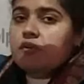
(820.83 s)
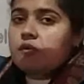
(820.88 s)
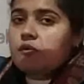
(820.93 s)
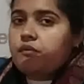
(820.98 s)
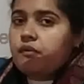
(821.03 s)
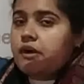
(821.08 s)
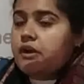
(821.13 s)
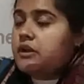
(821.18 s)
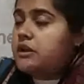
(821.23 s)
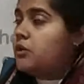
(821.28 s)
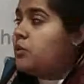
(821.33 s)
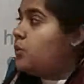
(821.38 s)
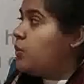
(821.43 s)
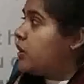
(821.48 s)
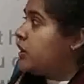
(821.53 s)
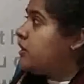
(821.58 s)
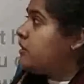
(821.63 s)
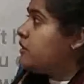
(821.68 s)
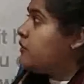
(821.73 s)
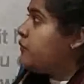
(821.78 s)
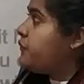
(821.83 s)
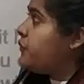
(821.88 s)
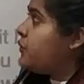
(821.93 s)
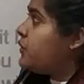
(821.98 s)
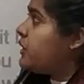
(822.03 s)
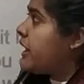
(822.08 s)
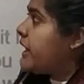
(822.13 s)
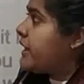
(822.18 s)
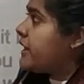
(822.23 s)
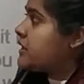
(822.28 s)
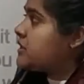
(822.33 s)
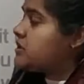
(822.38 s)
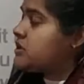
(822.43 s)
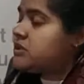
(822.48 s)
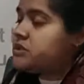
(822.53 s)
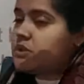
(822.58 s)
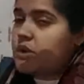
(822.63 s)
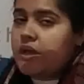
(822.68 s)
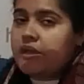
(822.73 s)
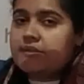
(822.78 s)
to find out what are the 4
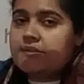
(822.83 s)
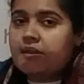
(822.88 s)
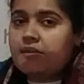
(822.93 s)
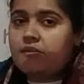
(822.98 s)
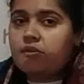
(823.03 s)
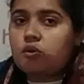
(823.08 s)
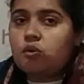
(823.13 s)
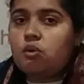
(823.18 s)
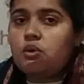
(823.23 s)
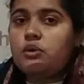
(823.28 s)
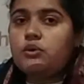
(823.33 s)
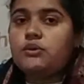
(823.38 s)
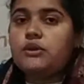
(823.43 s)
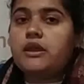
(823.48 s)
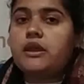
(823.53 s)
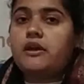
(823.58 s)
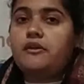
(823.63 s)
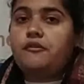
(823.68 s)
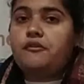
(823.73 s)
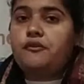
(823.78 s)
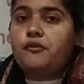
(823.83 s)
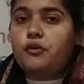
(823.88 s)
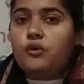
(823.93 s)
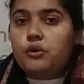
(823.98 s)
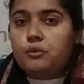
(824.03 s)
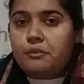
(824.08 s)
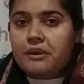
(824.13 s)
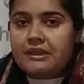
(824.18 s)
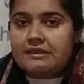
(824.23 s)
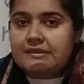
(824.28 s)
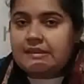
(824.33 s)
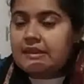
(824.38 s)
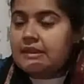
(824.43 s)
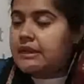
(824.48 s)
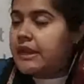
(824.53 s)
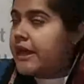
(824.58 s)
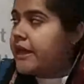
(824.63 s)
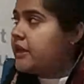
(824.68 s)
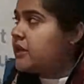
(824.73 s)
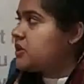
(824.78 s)
directions. So as I've told you, there are 4
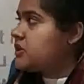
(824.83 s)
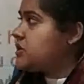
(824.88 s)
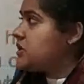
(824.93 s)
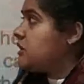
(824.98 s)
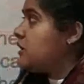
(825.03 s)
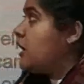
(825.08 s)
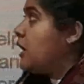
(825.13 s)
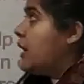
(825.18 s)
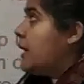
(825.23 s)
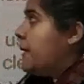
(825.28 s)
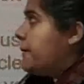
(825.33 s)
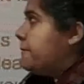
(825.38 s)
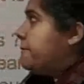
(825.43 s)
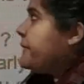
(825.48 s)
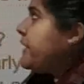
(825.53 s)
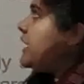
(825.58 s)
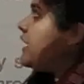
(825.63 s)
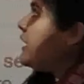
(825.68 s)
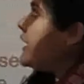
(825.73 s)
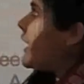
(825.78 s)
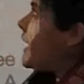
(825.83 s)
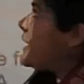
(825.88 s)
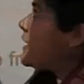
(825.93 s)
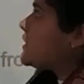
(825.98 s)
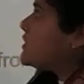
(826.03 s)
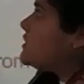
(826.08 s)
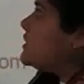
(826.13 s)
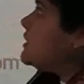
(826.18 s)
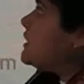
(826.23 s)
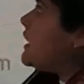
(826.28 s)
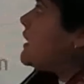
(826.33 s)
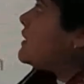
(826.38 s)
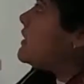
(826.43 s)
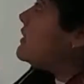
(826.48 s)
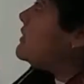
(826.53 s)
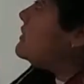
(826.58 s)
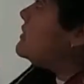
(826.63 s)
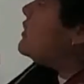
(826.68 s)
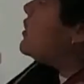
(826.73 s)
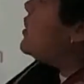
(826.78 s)
basic direction. Main direction, that
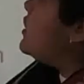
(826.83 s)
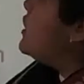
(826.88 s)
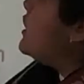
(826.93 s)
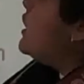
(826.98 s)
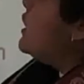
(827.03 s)
is your